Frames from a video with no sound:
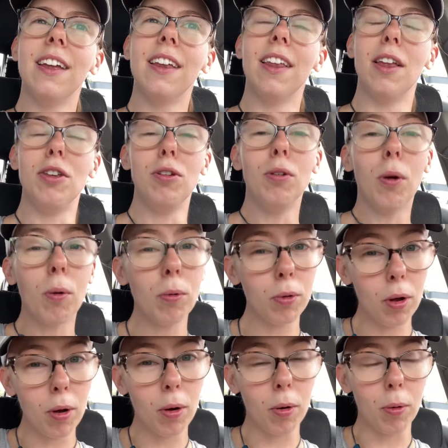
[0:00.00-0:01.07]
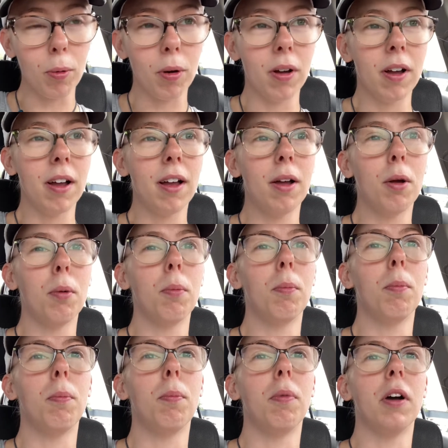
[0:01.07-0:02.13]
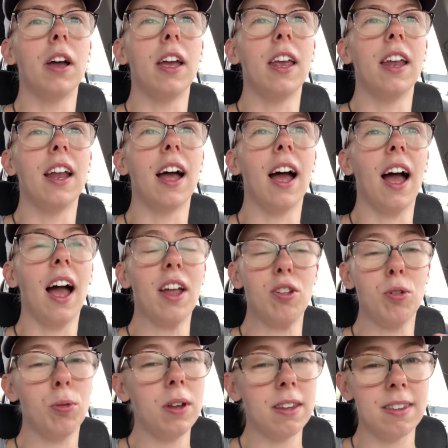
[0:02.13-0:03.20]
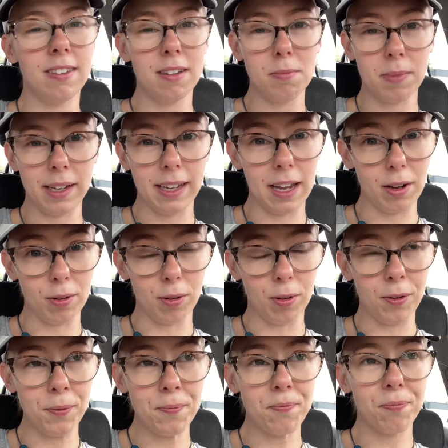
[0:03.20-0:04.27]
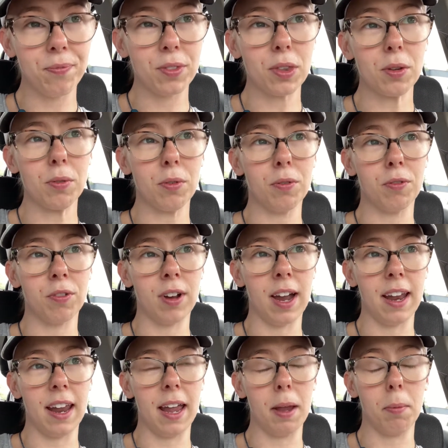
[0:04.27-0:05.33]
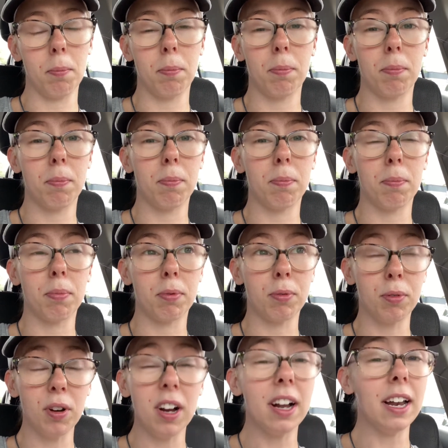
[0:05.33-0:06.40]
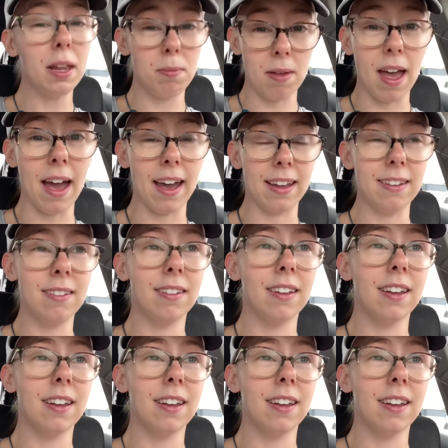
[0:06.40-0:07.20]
then you don't know, but I twisted my ankle on Friday pretty bad.